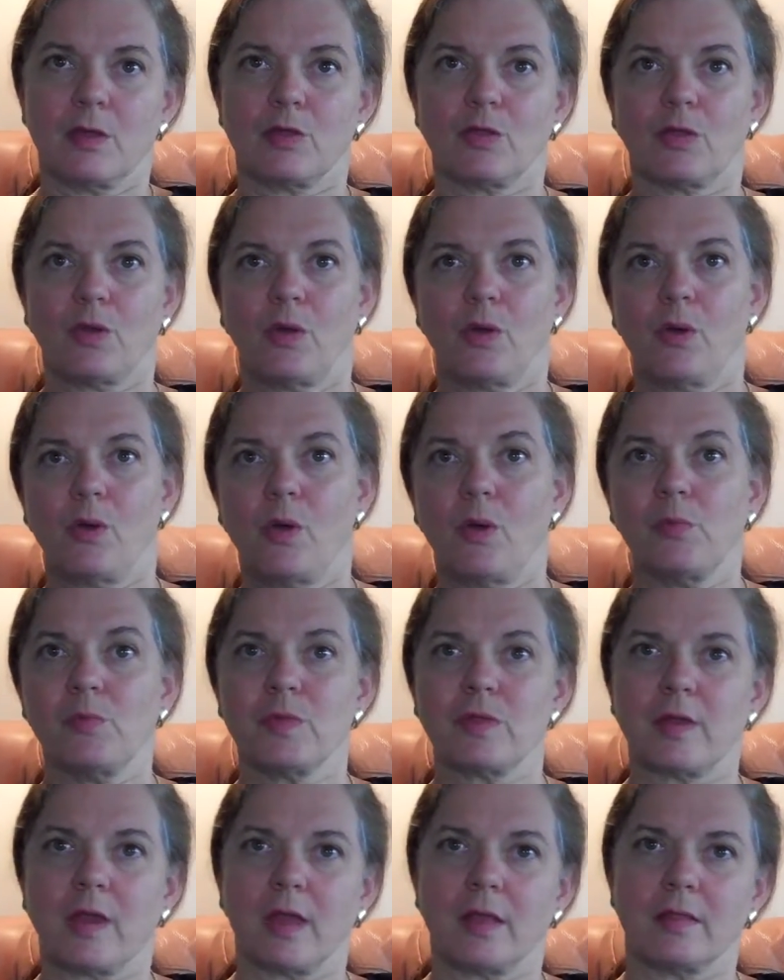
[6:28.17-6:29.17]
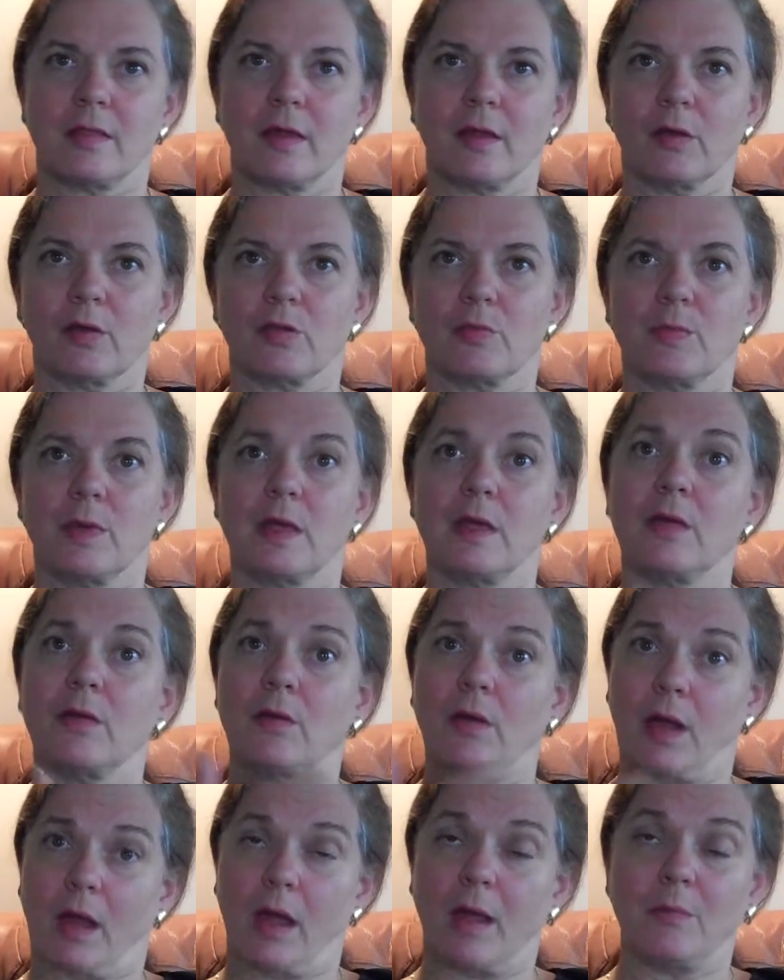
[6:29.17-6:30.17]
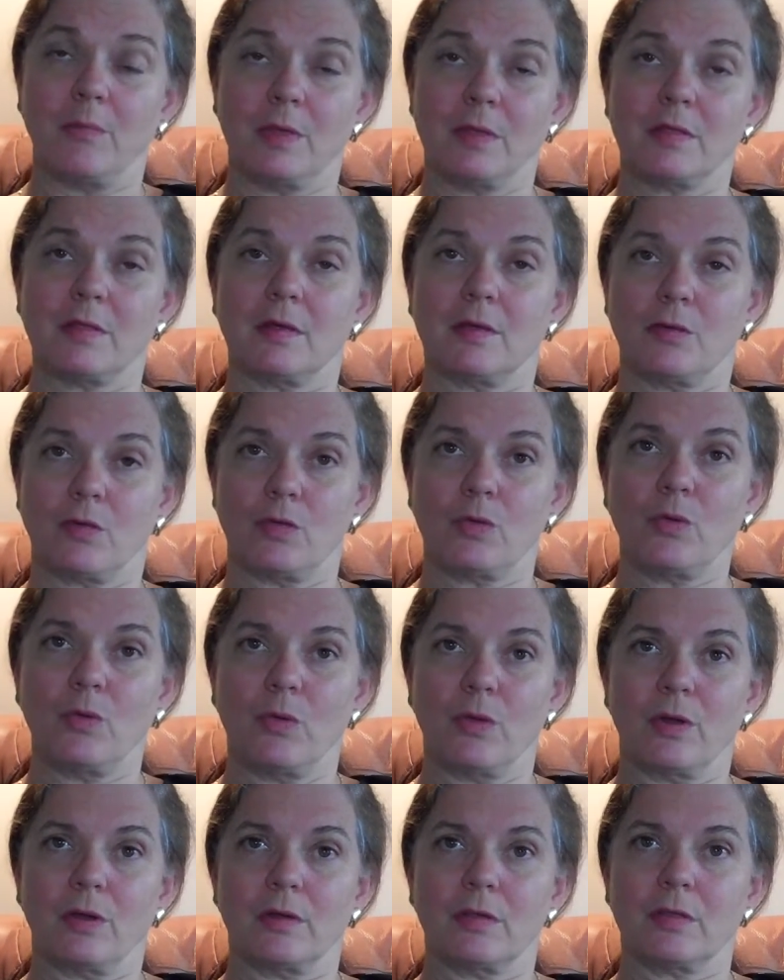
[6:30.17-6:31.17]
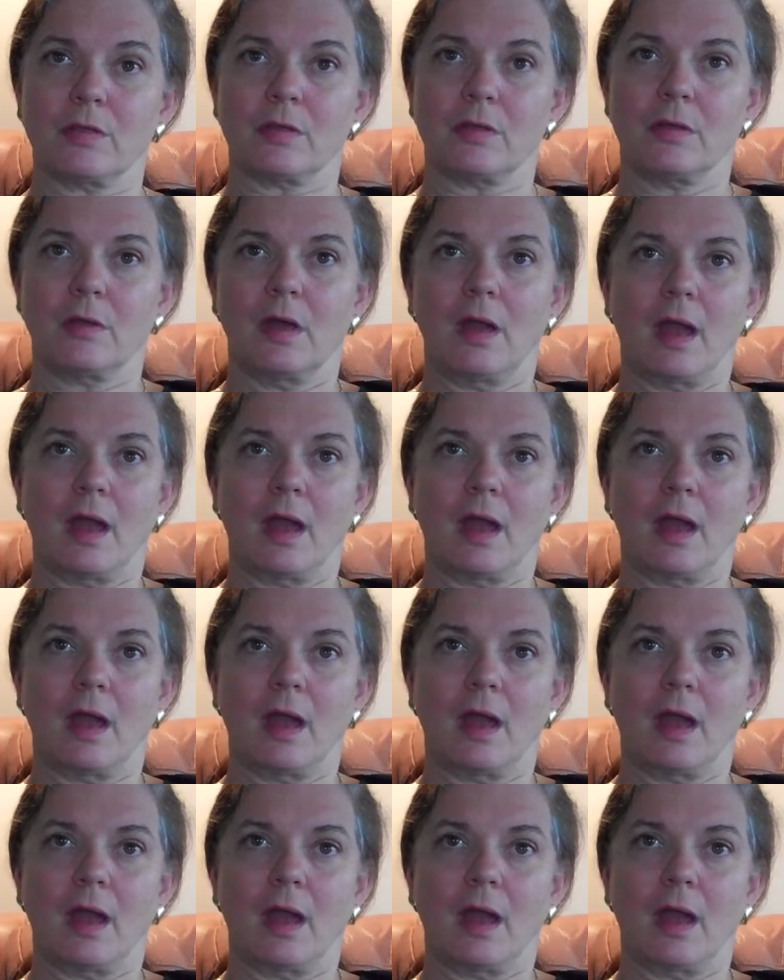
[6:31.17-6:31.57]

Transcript: So home scan tells me I'm missing stores.